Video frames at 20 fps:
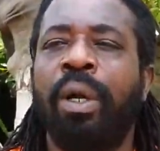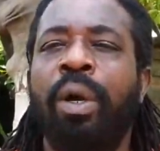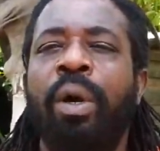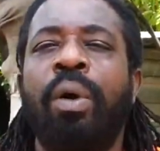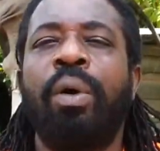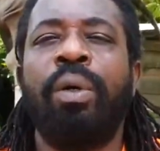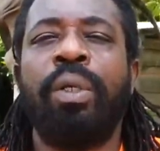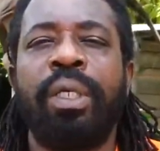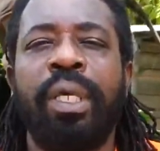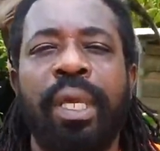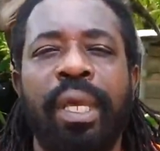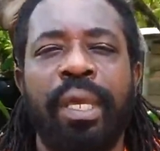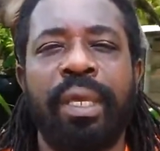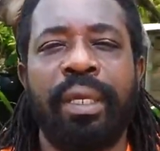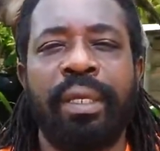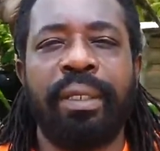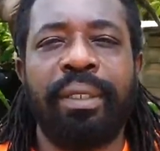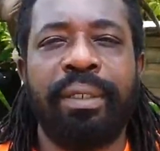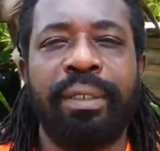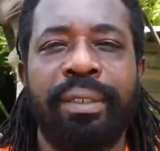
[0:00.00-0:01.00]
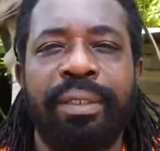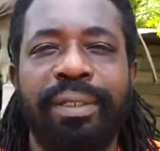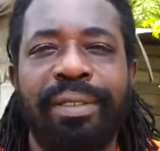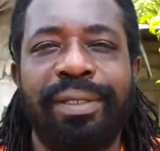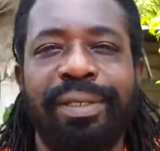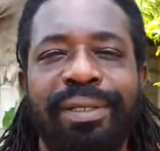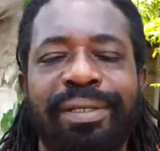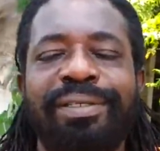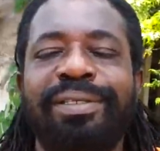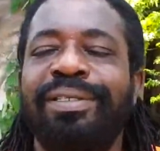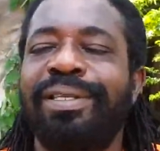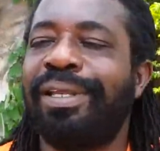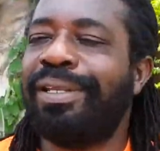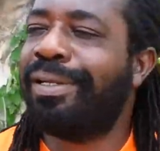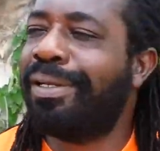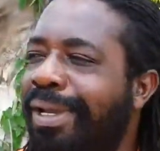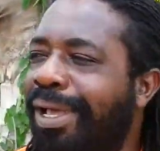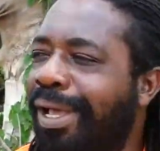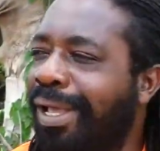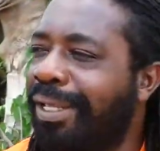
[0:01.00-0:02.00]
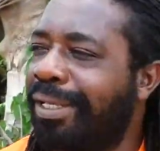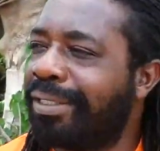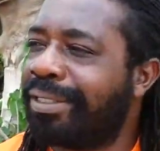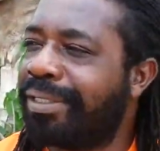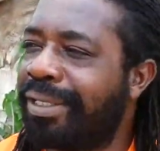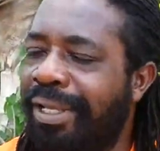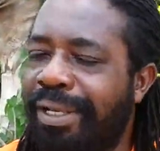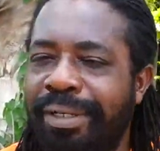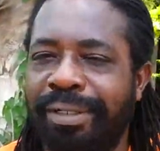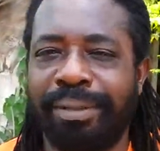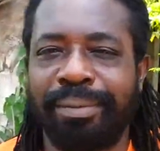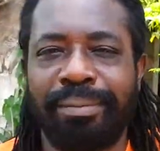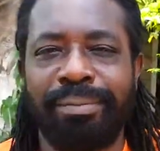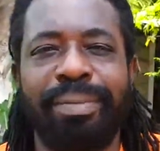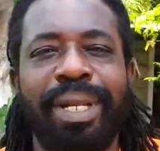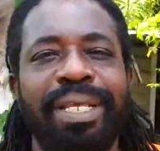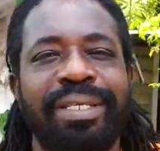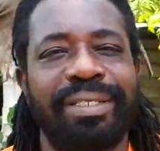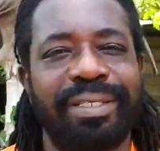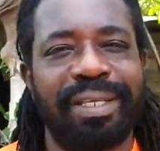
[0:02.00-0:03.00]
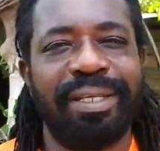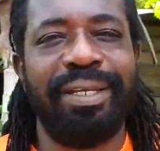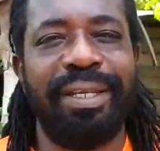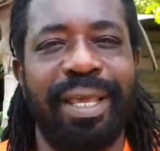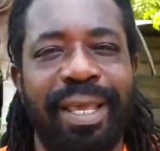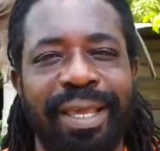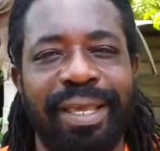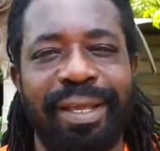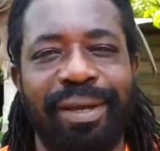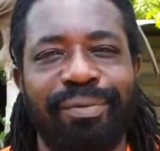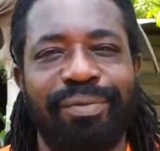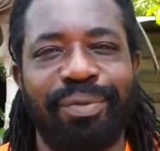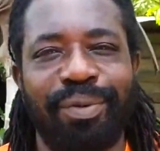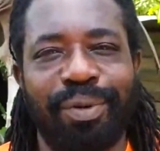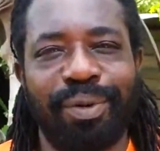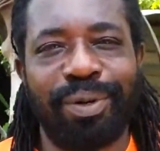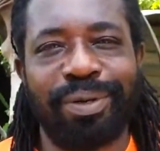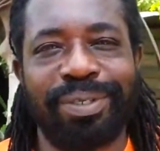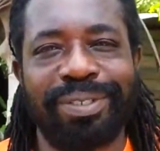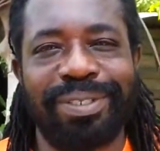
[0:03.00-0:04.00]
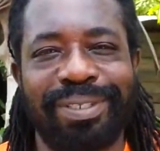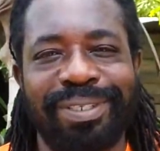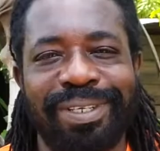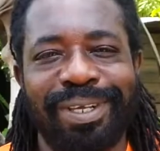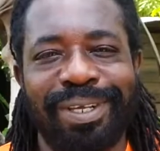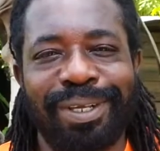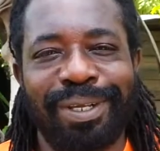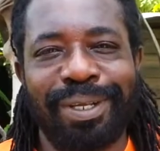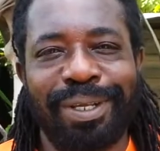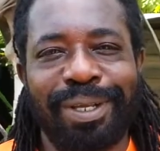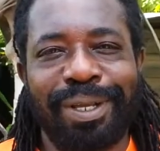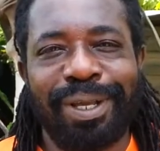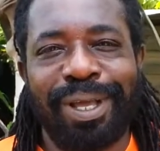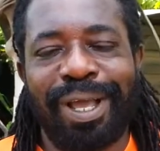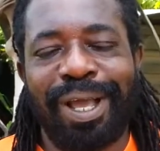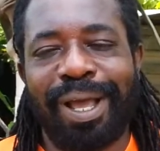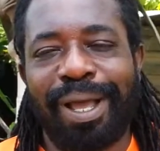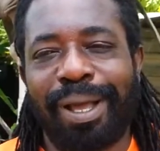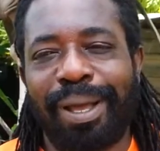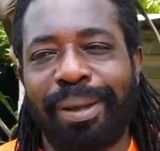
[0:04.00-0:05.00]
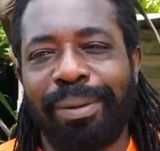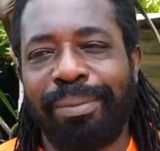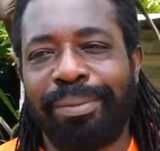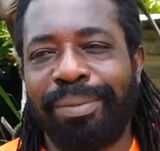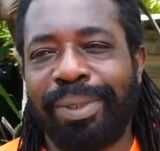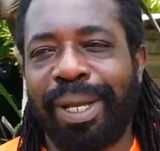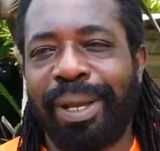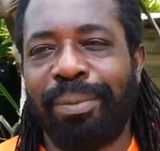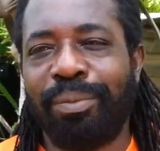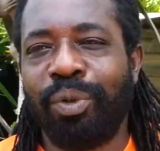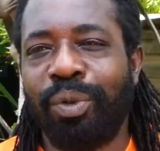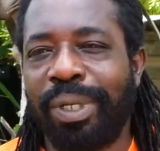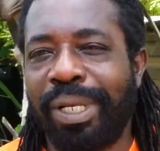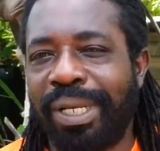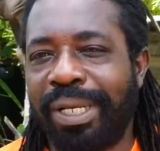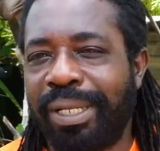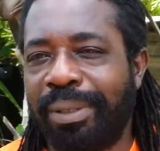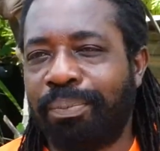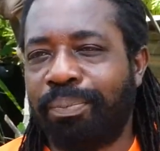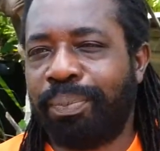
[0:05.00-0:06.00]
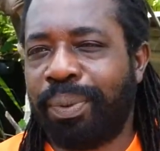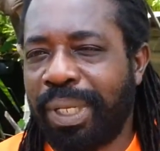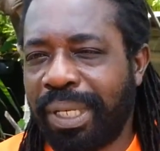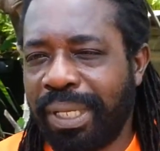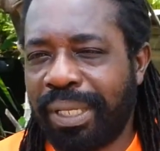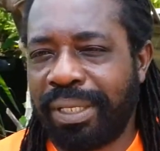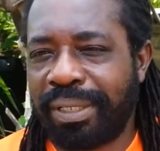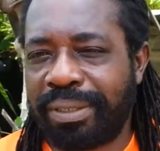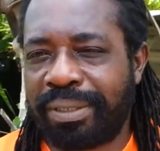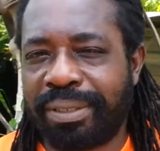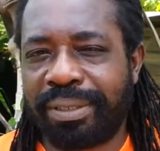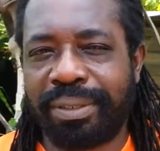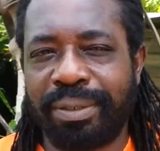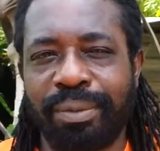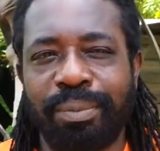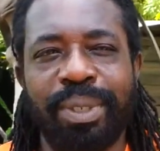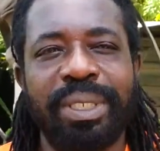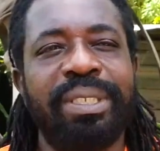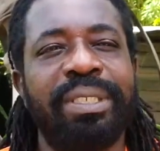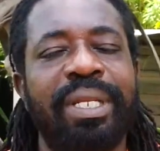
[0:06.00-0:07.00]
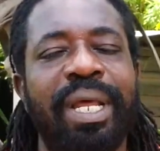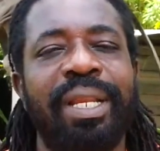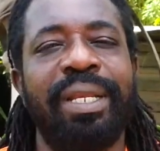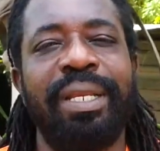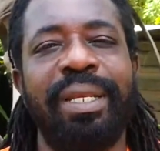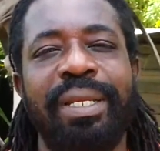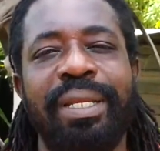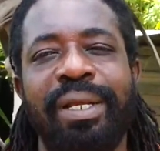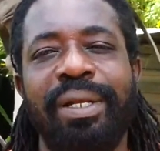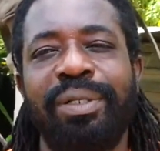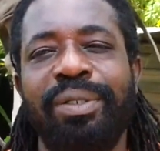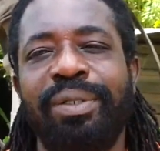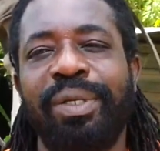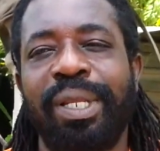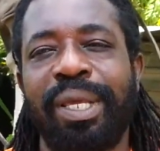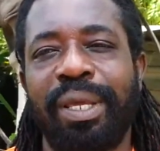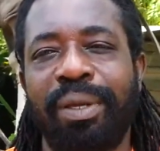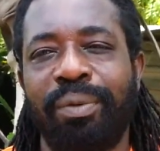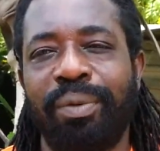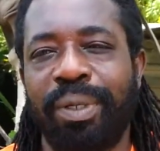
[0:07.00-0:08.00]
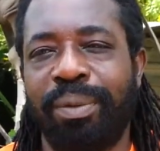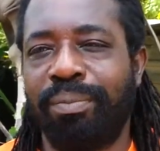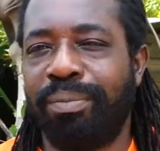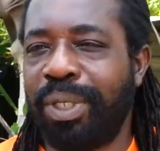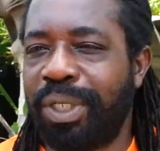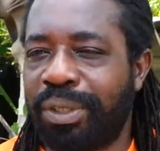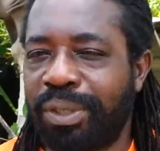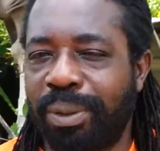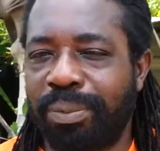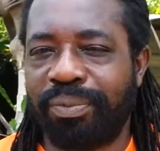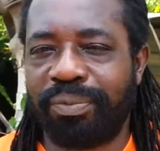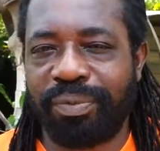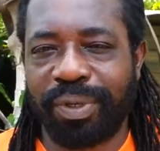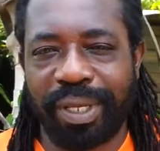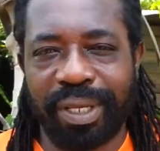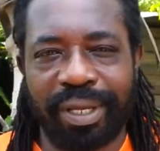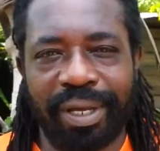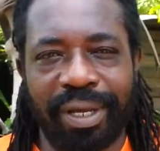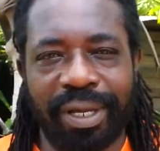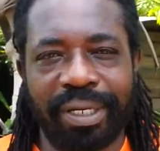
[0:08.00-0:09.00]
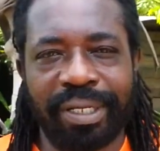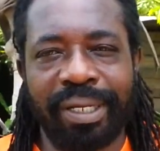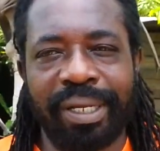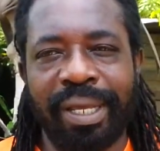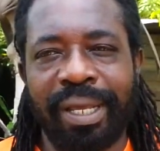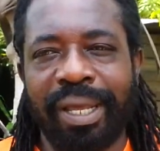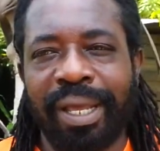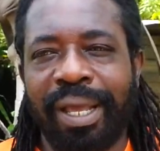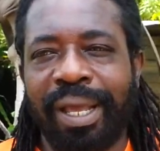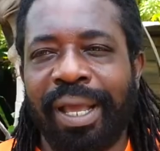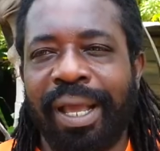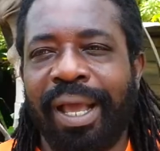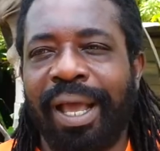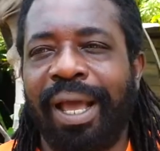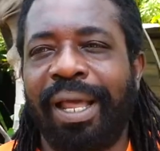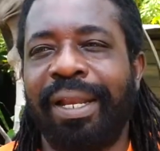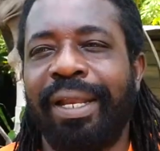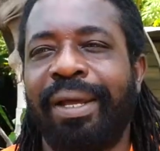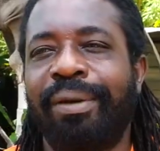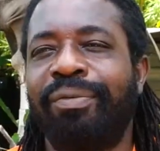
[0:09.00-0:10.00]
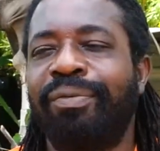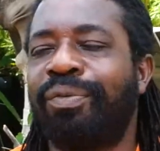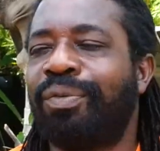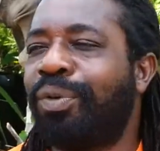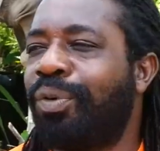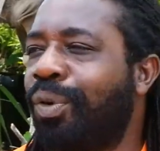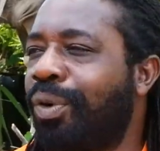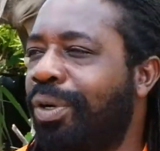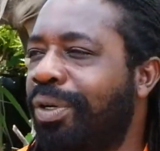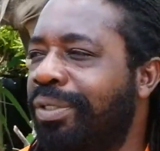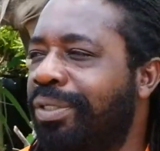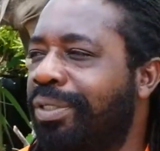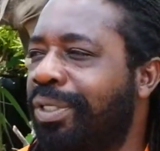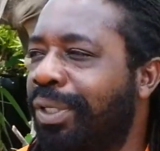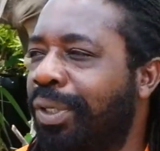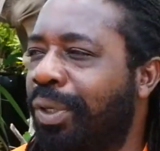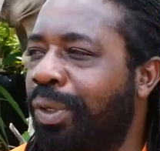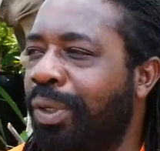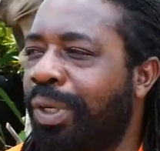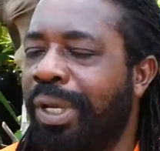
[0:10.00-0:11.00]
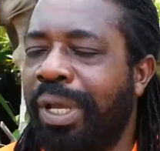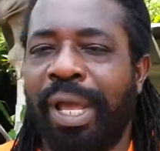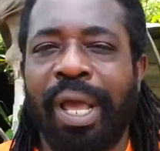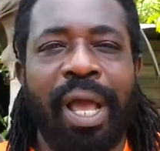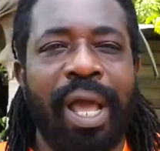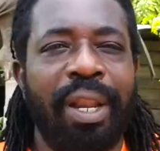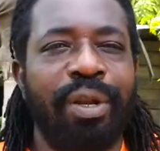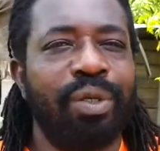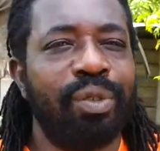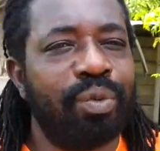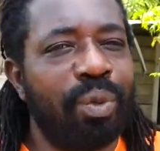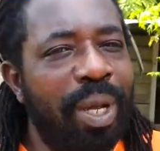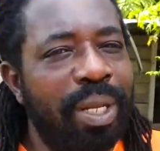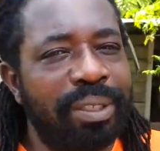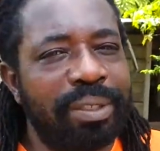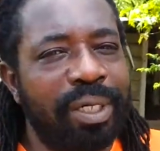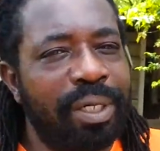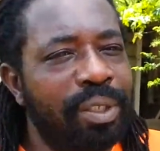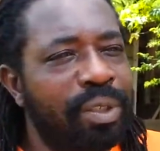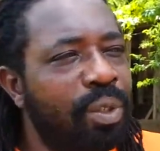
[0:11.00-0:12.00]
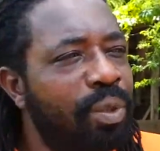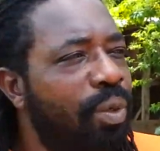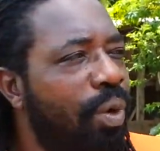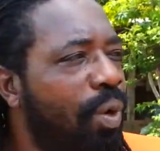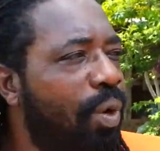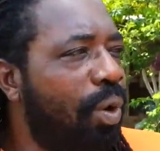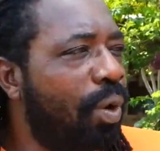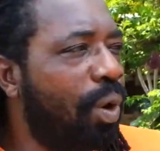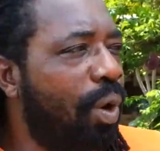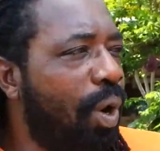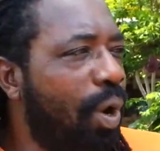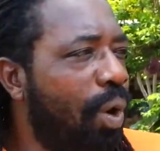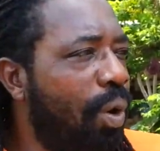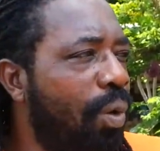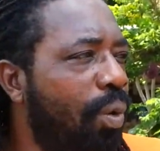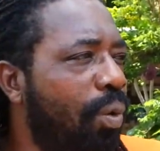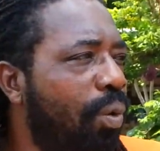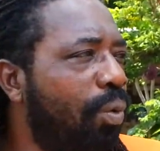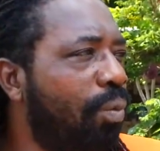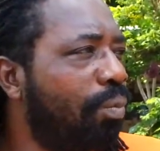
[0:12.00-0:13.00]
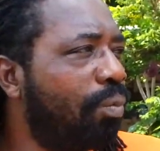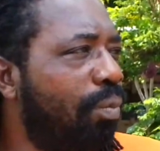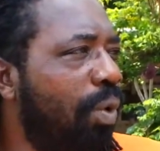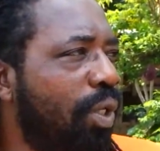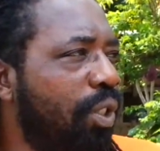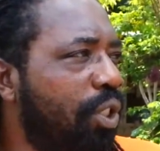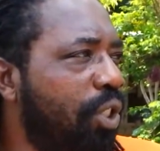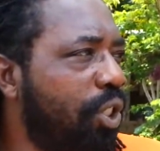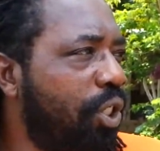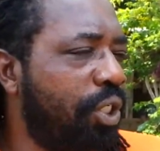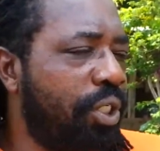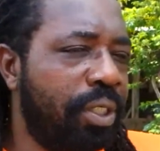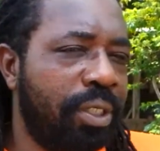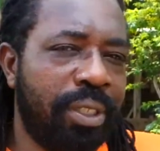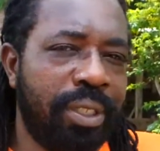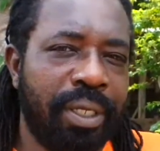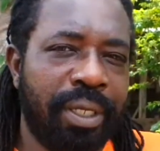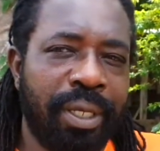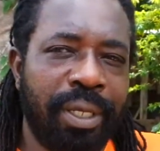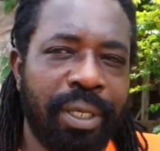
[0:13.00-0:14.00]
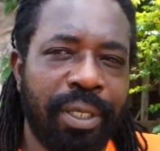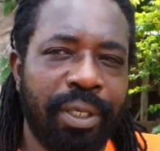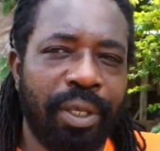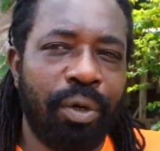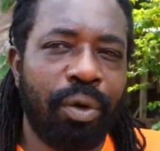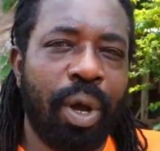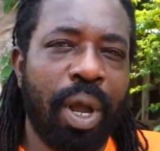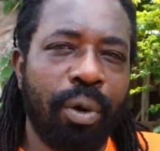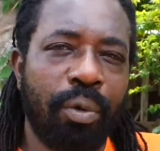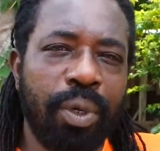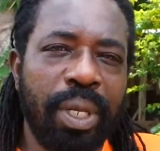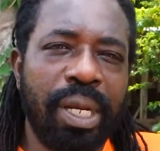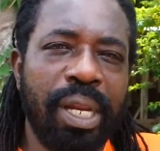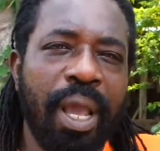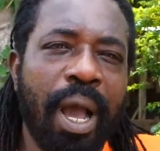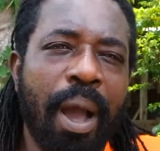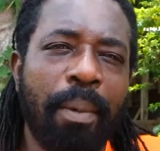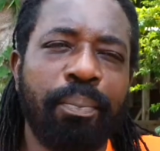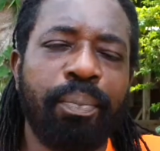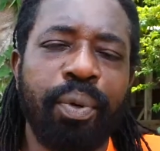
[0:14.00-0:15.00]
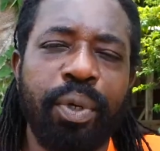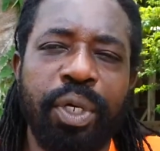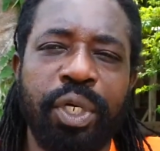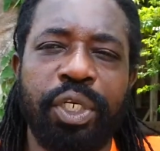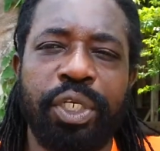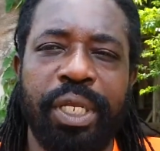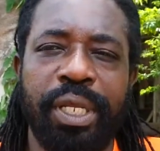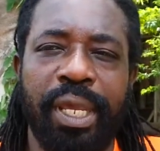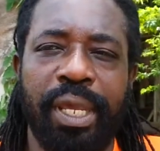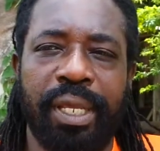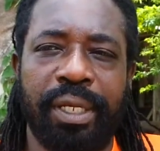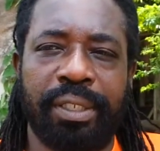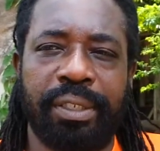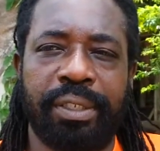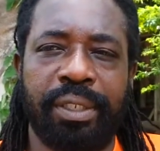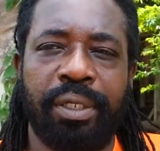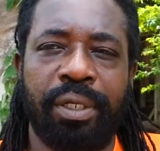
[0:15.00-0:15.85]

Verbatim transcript: Okay, it's a nice and blessed day, of course. Um, I'm really pleased to be standing here today with Bishop Fagan. And of course, you know, I just want her to know how much, you know, I really appreciate